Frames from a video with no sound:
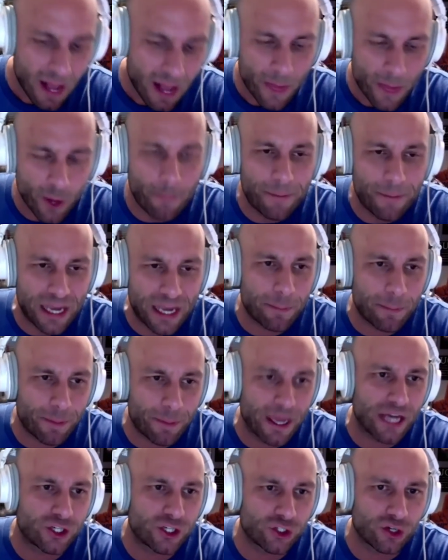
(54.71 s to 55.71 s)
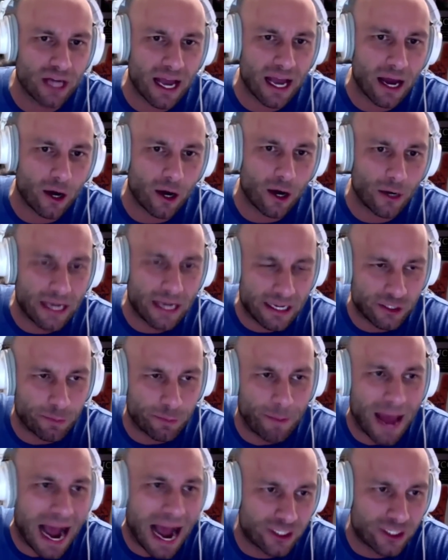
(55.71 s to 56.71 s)
the big picture now is
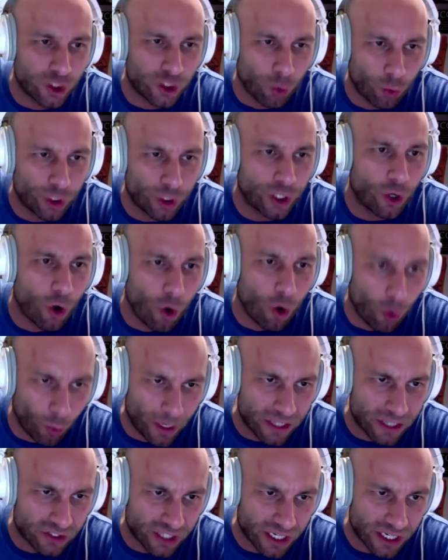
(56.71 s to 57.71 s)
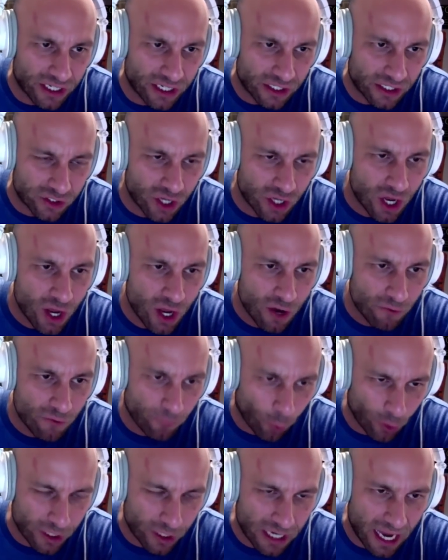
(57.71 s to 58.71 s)
back to what it always is
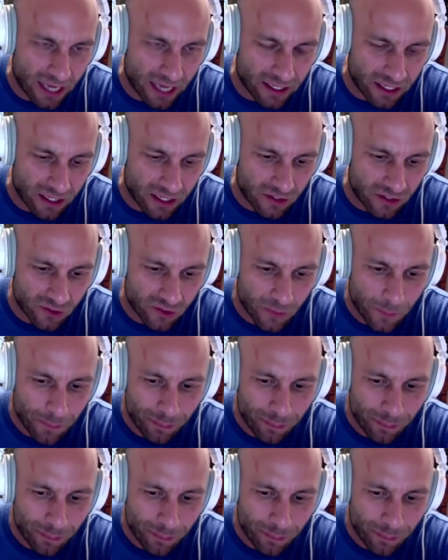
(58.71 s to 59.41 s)
for the Yankees.